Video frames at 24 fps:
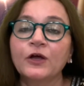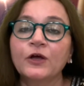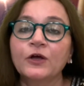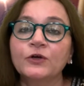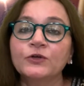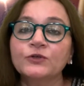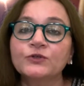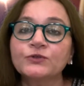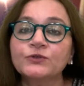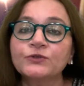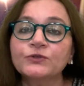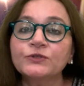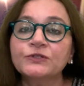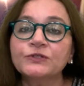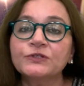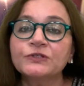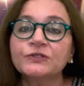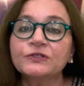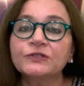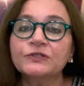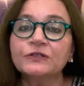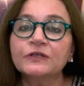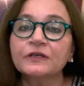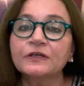So
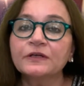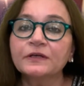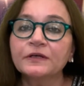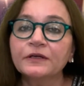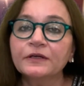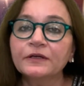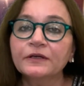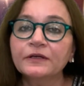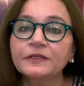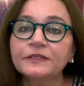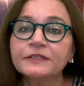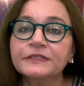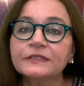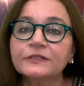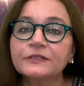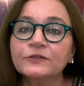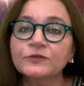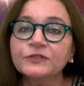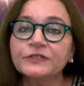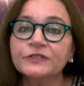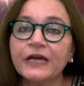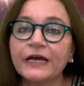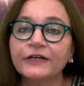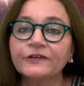
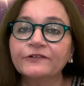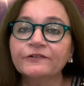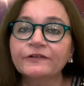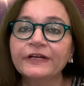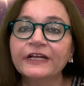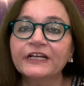Saturn